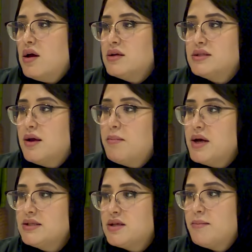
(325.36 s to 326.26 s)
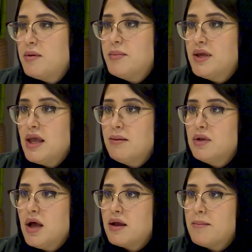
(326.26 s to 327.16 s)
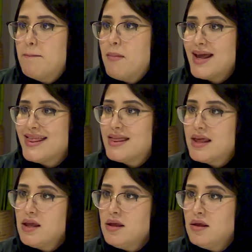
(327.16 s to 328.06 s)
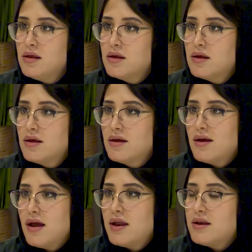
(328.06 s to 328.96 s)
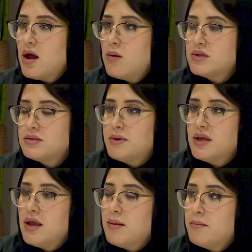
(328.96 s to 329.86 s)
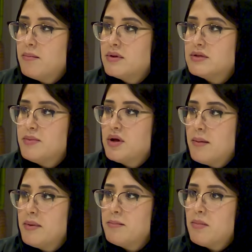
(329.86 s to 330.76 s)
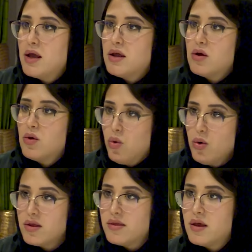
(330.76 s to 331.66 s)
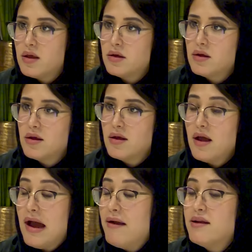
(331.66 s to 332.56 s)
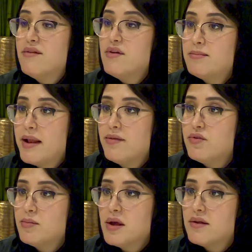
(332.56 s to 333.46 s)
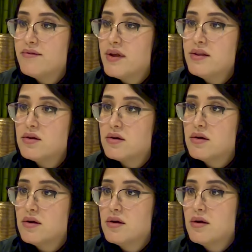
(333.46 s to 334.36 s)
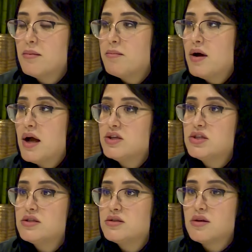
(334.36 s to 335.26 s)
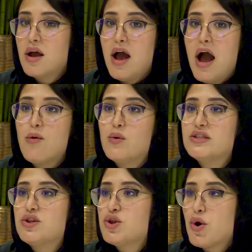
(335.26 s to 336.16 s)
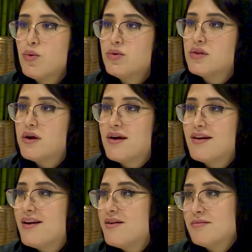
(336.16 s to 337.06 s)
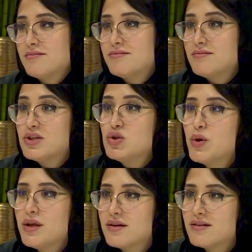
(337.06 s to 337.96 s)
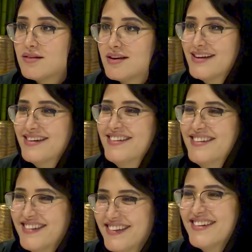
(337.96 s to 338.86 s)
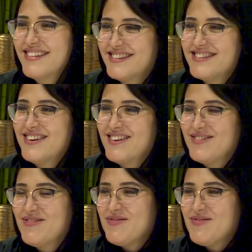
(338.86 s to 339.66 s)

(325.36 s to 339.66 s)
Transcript: Step by step, it became like my thing. And now it's becoming my core thing. I never planned to be an inventor. But I was thrown there and I'm enjoying it. So.